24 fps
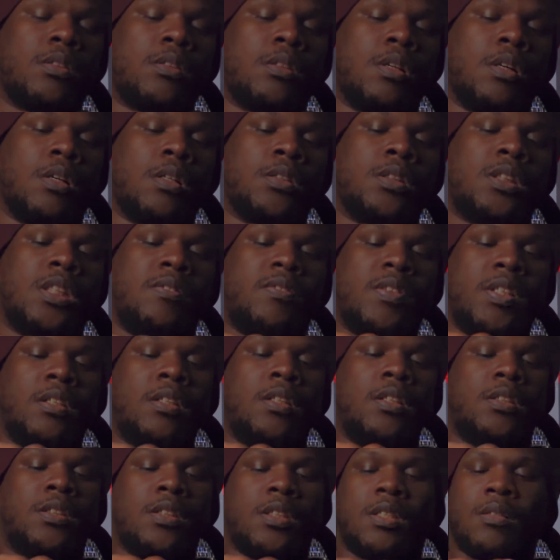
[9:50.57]

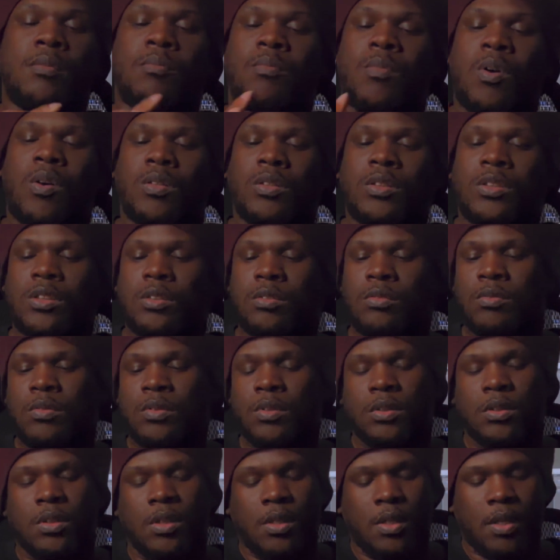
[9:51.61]
Zv E10 Mark II.
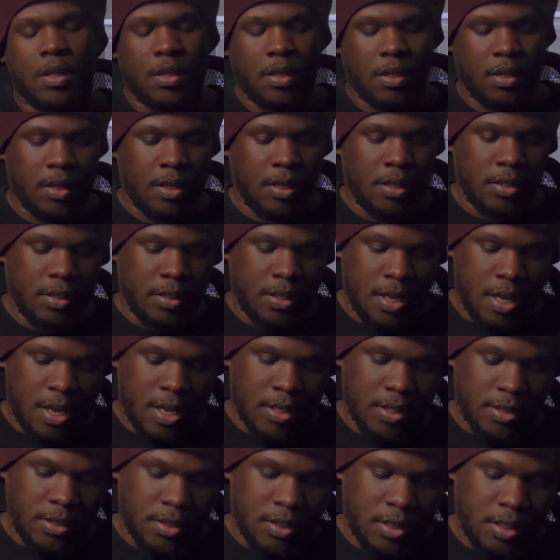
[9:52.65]
And yeah,
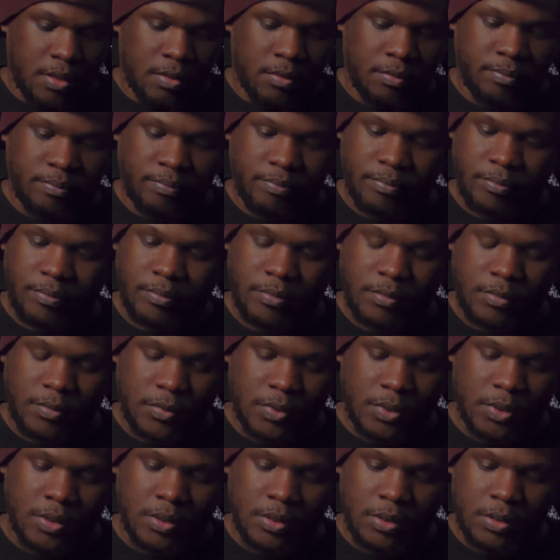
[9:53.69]
this thing,
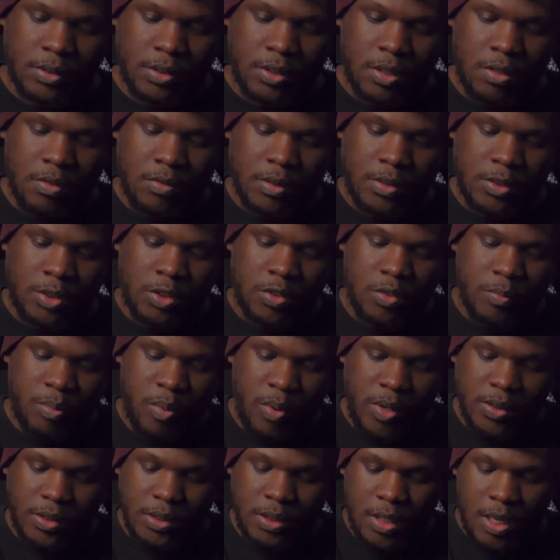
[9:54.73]
you know, it's 2
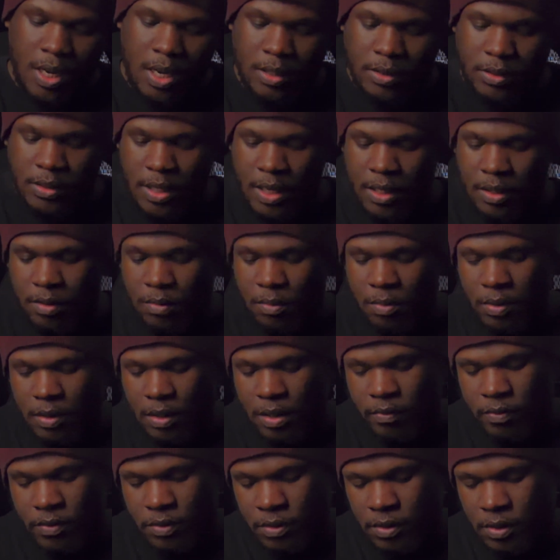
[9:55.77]
points of contact,
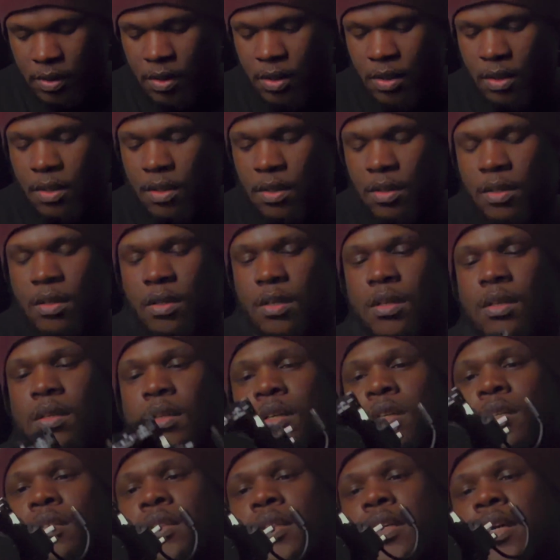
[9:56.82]
whatever.
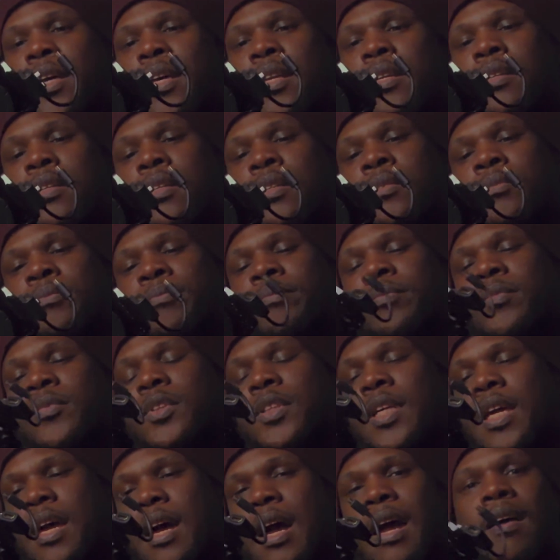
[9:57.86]
And
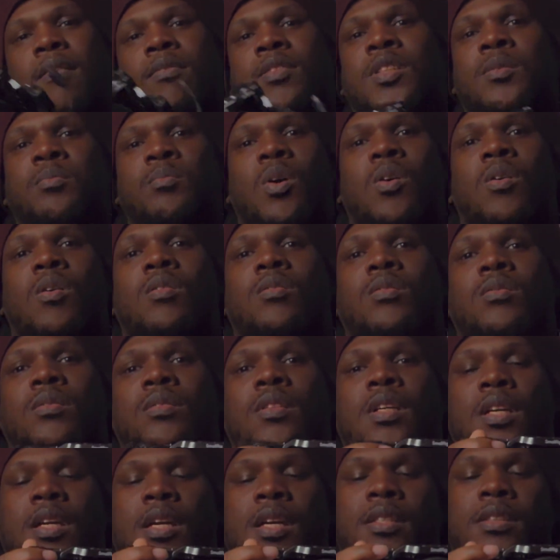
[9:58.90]
yeah, I have small
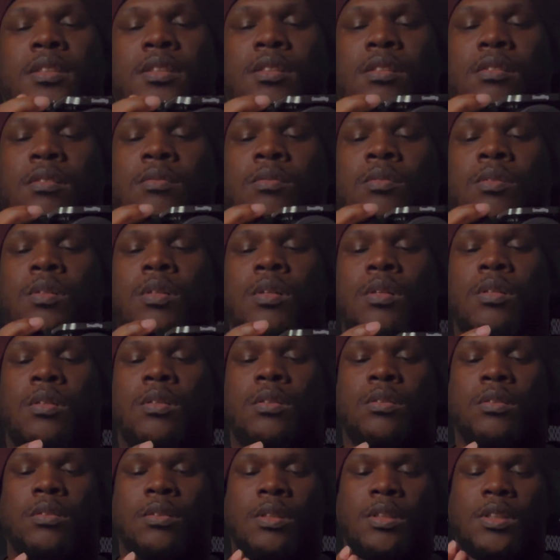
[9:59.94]
hands, so
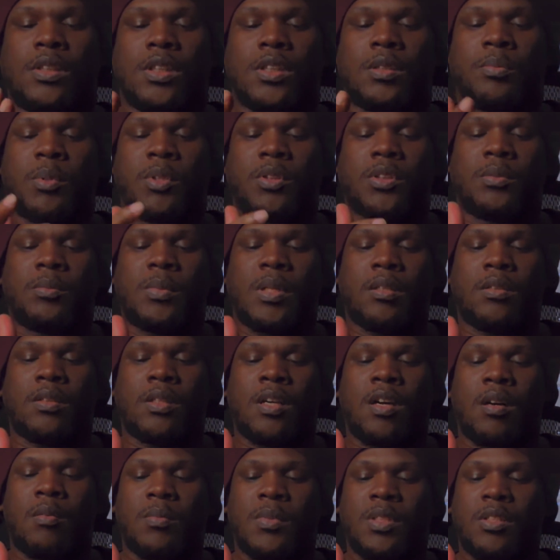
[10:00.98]
this is supposed to be able to
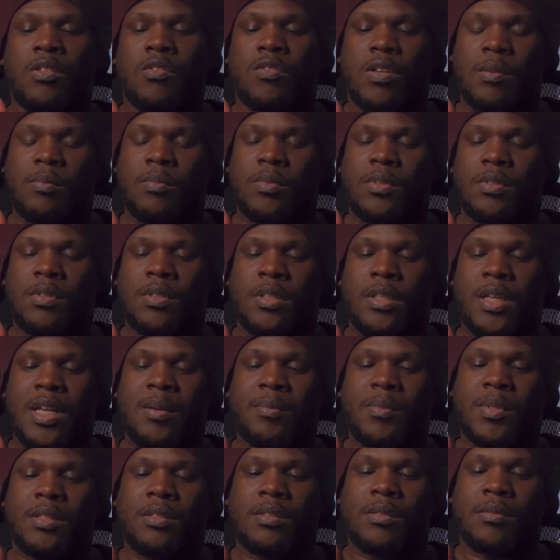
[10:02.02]
help me grip the camera,